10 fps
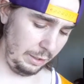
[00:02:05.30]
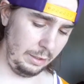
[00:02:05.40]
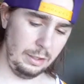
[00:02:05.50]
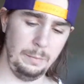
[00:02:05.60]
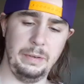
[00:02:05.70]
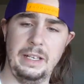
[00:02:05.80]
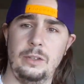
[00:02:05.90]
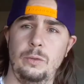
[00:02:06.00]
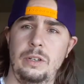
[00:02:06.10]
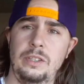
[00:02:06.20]
a pink
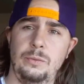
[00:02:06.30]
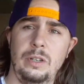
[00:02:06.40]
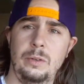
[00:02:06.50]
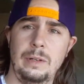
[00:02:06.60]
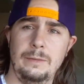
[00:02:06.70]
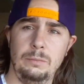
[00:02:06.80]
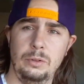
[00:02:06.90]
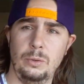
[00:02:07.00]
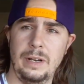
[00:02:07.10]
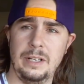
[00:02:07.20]
one as well. We have a
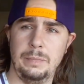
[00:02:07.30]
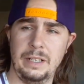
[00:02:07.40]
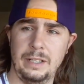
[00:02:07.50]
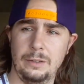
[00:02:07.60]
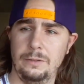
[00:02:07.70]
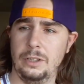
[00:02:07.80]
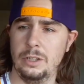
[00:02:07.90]
blue and a pink of the